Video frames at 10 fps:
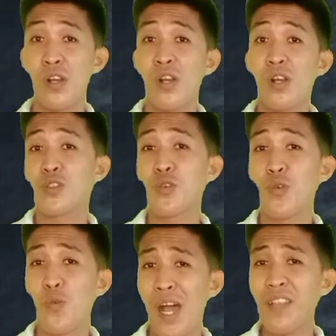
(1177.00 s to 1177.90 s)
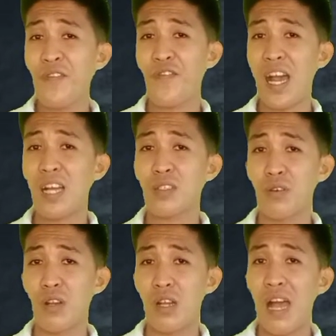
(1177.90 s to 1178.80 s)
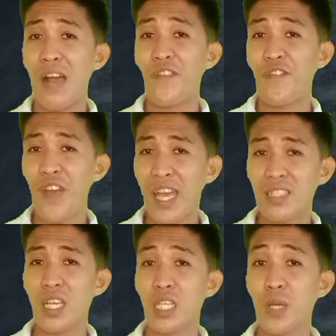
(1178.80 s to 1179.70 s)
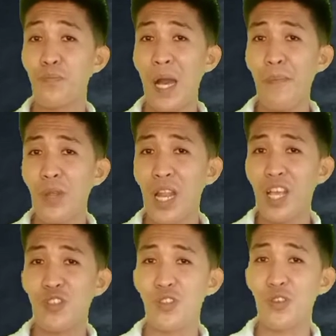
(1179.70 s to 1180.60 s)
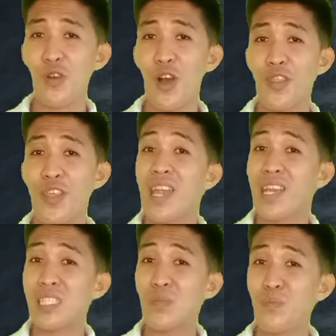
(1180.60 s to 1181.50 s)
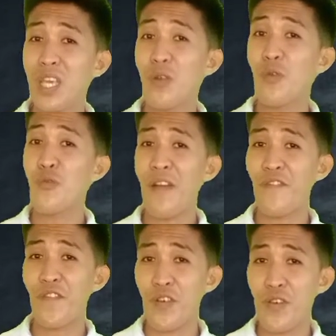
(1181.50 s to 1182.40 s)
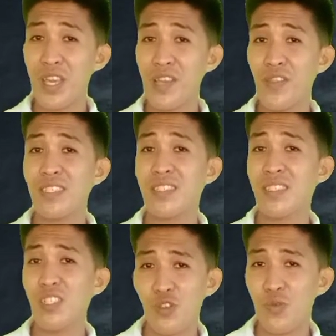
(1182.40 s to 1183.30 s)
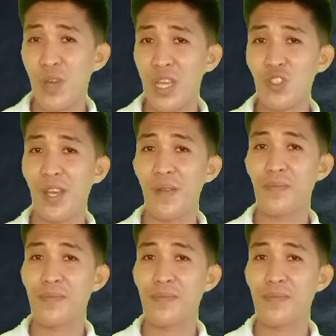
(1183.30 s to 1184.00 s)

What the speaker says: So what factor affecting the population growth is being referred in this situation?